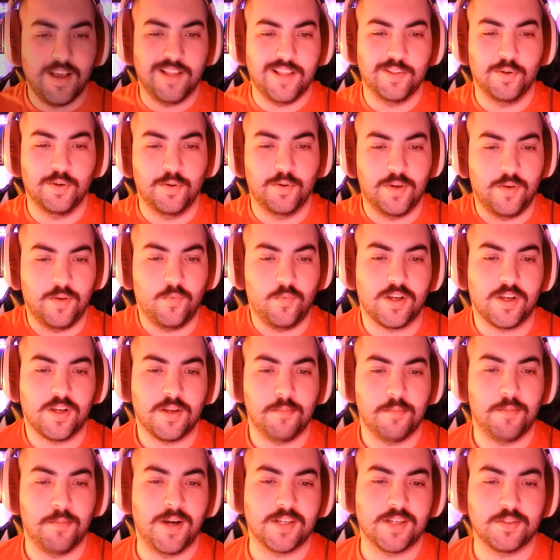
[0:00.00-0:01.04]
Hello and
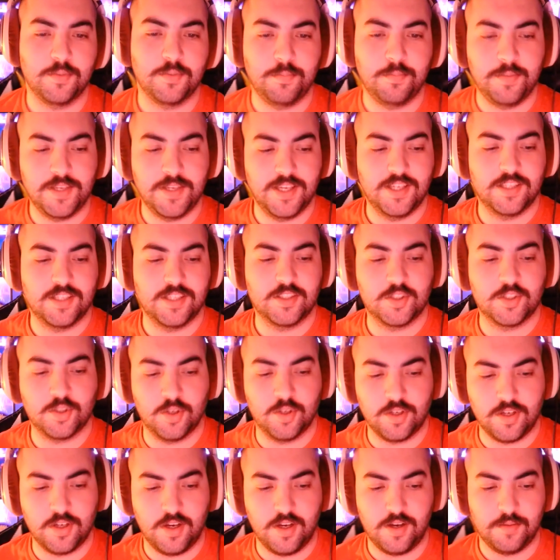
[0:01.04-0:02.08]
welcome back to PA
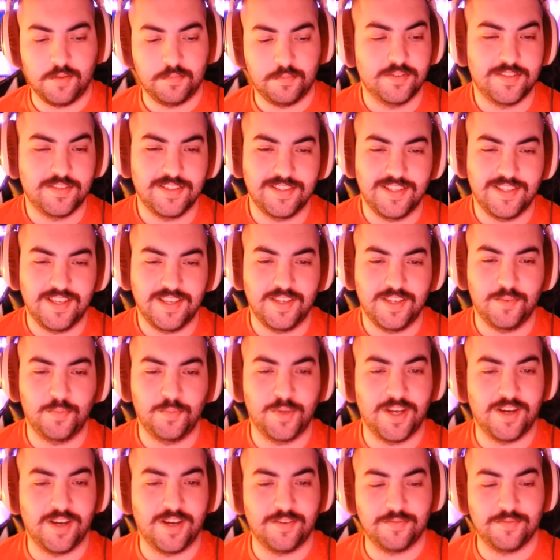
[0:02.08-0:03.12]
Truck Up. Today
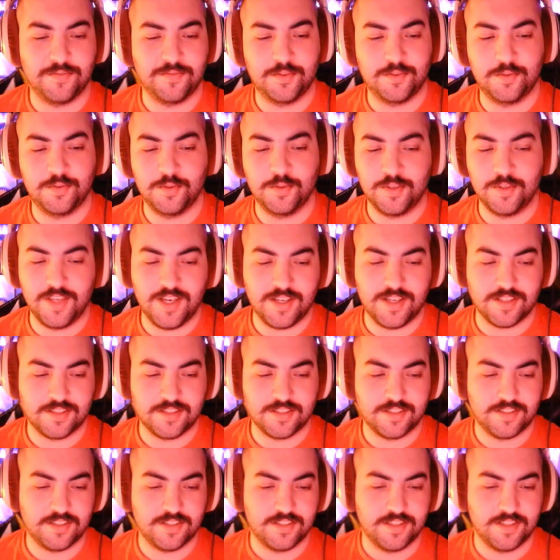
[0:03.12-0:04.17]
we have two
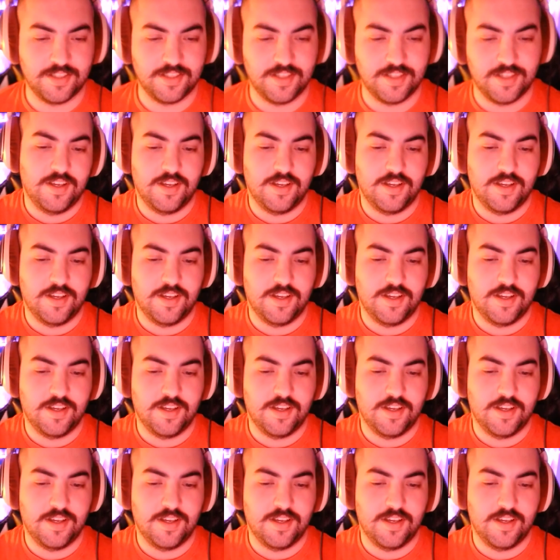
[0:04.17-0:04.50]
guests.